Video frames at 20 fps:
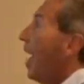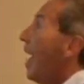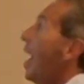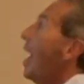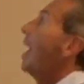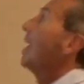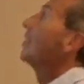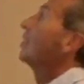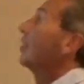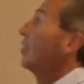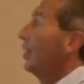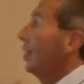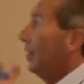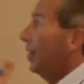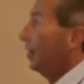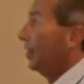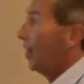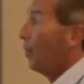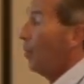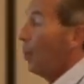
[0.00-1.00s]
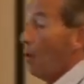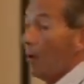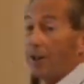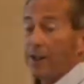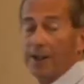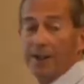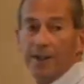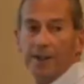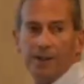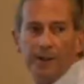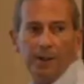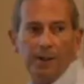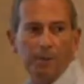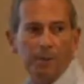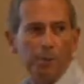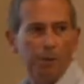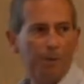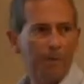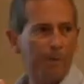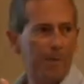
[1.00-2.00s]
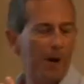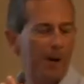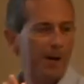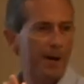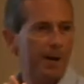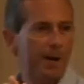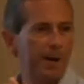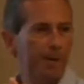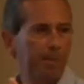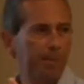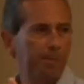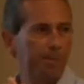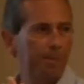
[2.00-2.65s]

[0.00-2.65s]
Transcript: as the market portfolio.